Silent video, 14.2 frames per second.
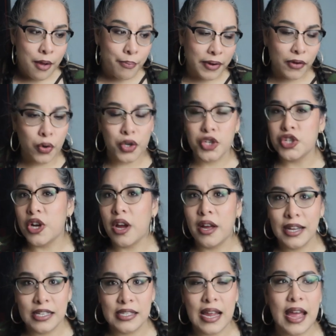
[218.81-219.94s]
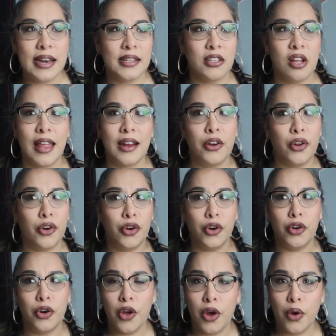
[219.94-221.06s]
but of course, John, his dad is all like, no, no, no,
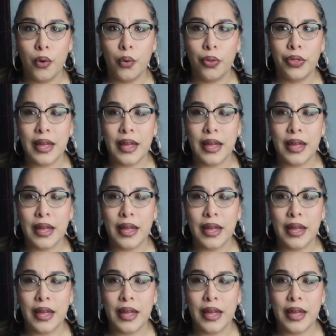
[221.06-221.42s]
no, no.